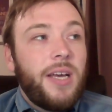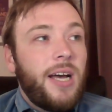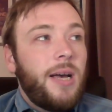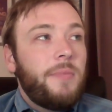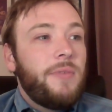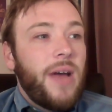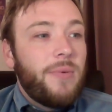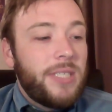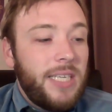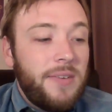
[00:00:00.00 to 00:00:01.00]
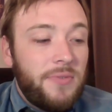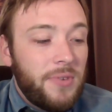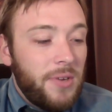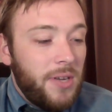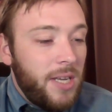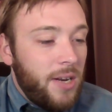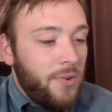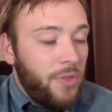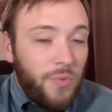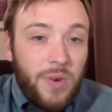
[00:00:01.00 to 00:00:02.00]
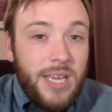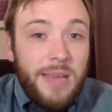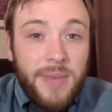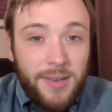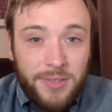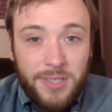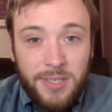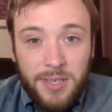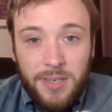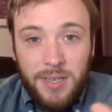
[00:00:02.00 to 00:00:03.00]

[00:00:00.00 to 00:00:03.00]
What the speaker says: If I receive 3 emails